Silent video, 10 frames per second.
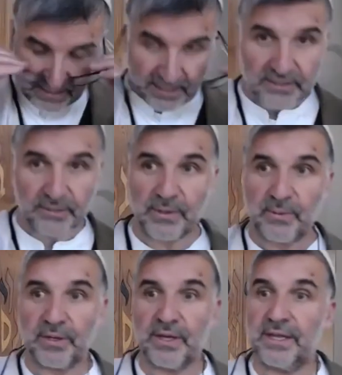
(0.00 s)
So we
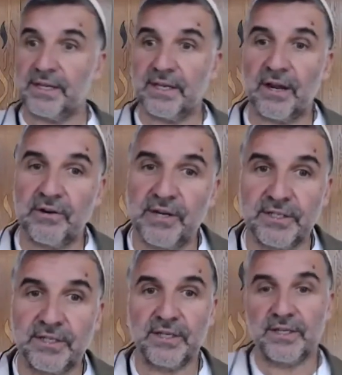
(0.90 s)
want to
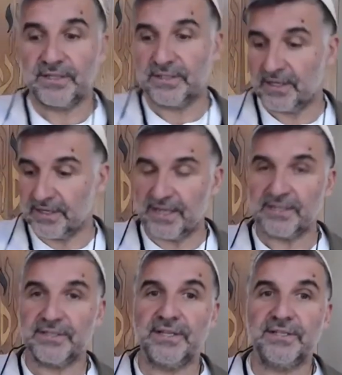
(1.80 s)
encourage, and
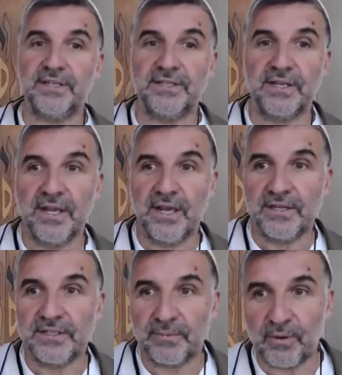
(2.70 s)
yes, this is
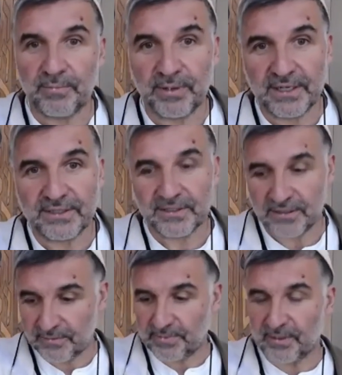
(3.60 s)
somewhat
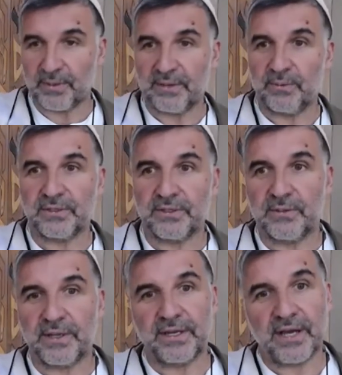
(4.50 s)
political, but we want to
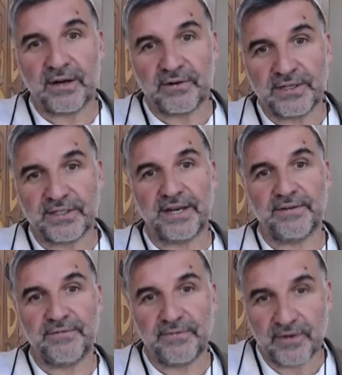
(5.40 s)
encourage and
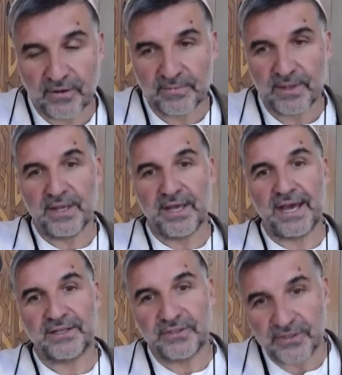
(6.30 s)
affirm
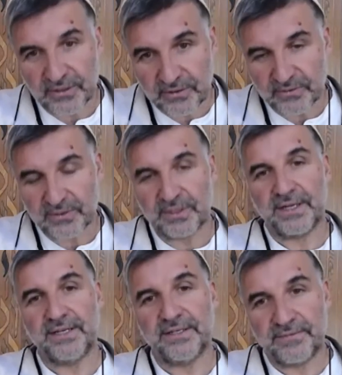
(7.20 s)
as Jews
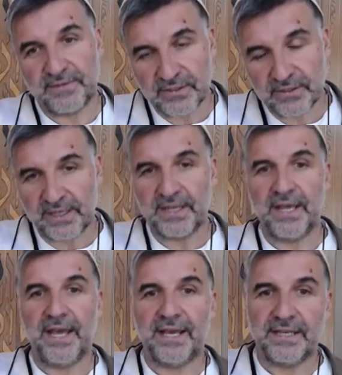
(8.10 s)
individually
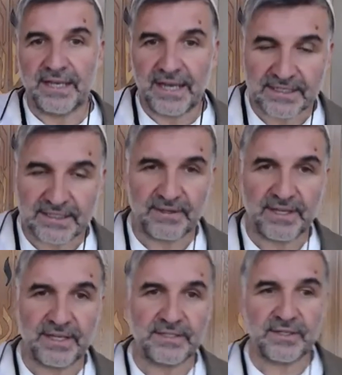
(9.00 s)
and
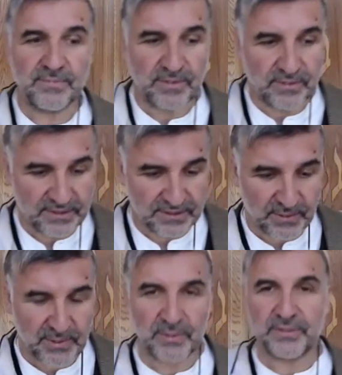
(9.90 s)
collectively as community.
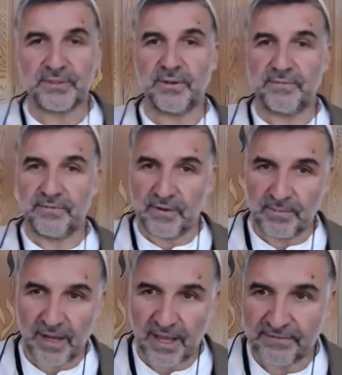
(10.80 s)
We want to affirm
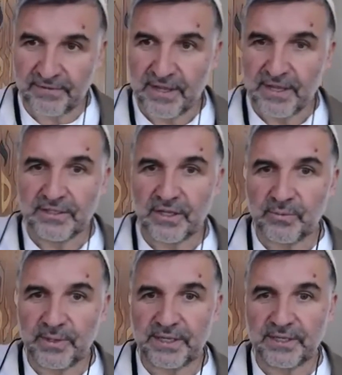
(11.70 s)
life so that
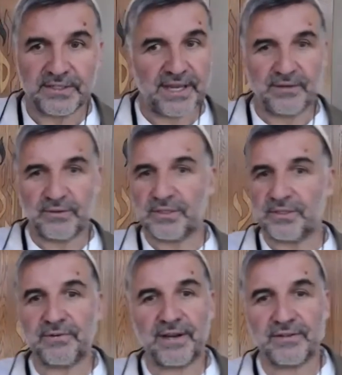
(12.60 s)
we can say, not just
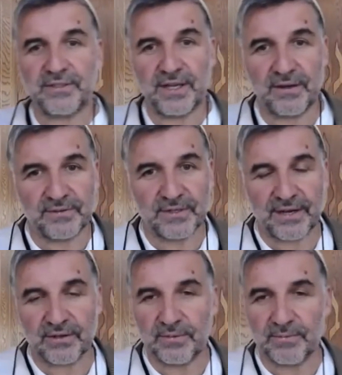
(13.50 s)
for ourselves and
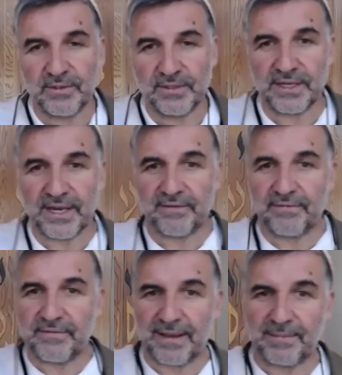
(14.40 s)
our community and our
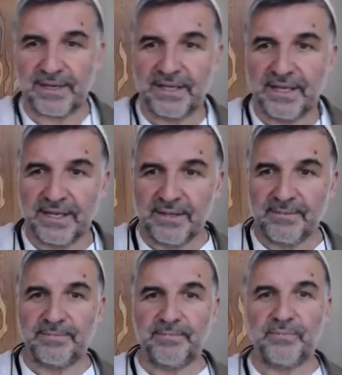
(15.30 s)
family,
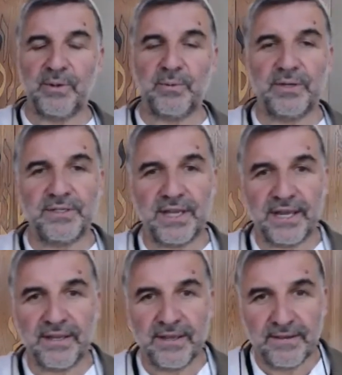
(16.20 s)
we want to
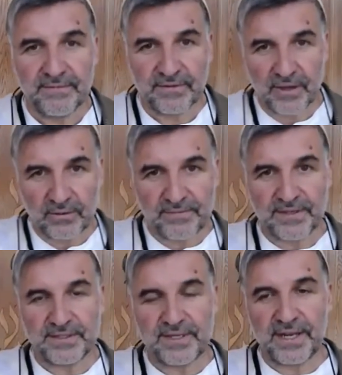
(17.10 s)
say for the whole of
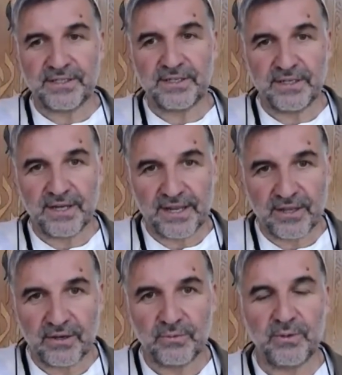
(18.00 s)
this nation and the
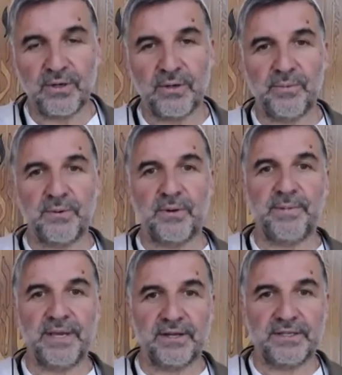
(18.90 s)
whole world, we want to
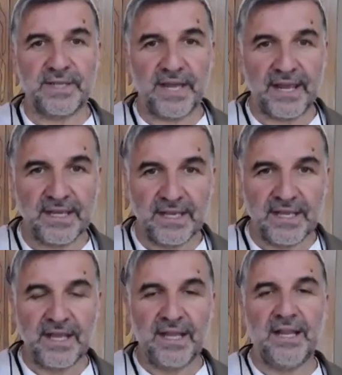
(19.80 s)
be able to say,
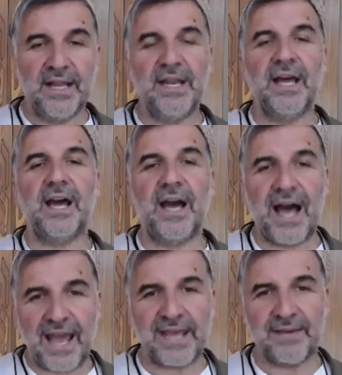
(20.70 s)

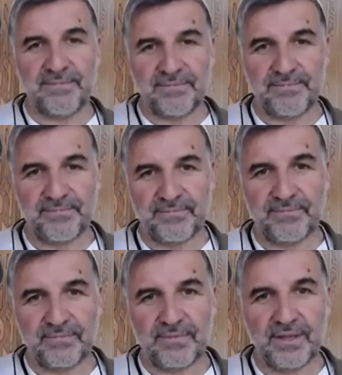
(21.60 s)
l'chaim,
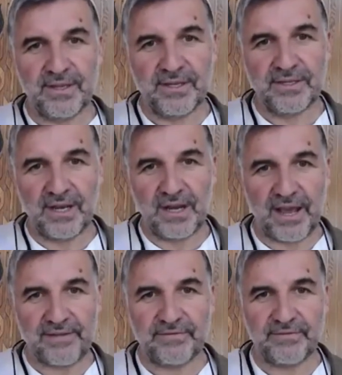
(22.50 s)
to
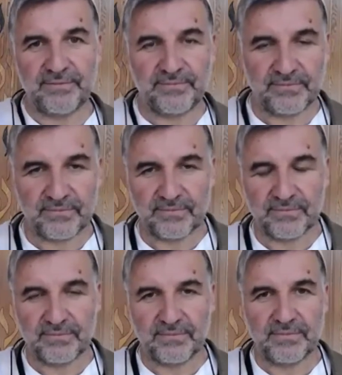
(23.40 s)
life.
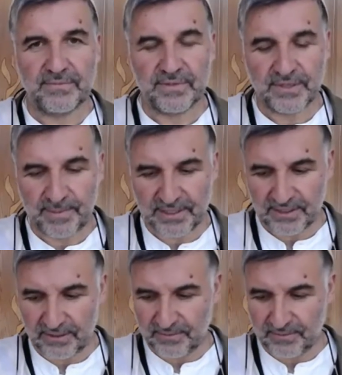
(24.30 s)
Shabbat Shalom.